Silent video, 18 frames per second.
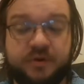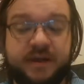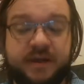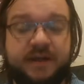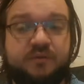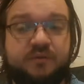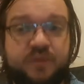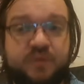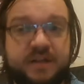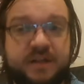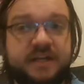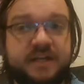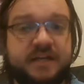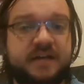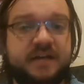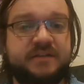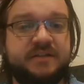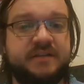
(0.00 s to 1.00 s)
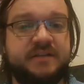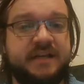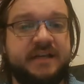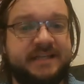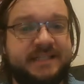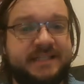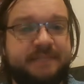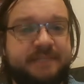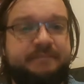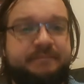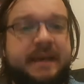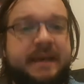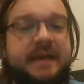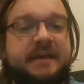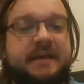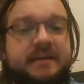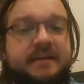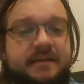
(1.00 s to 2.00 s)
and it really does
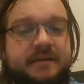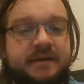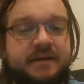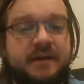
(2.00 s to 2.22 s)
expand